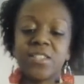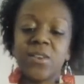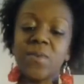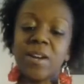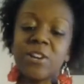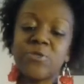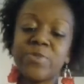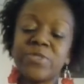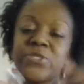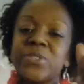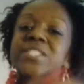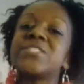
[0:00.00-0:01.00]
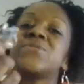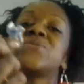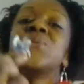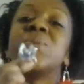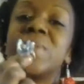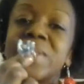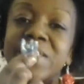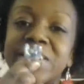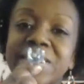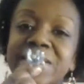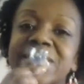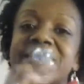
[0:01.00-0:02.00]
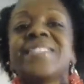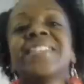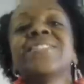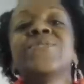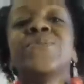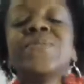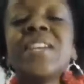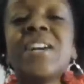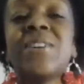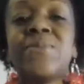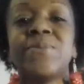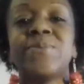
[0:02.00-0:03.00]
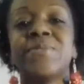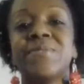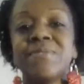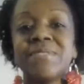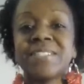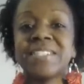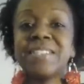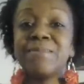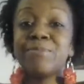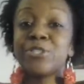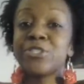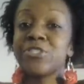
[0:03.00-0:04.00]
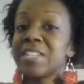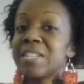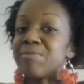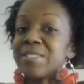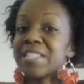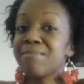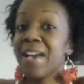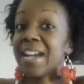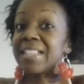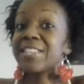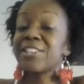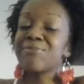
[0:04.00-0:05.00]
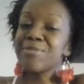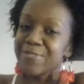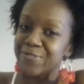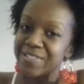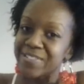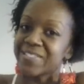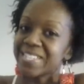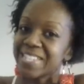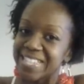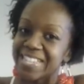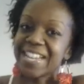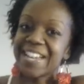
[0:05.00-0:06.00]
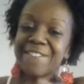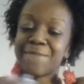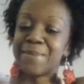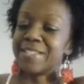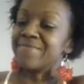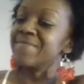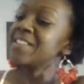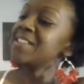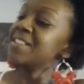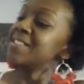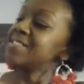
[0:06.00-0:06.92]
So, I hope you enjoyed this tutorial. Stay tuned. I will keep trying to bring them back a little more frequently than I have been,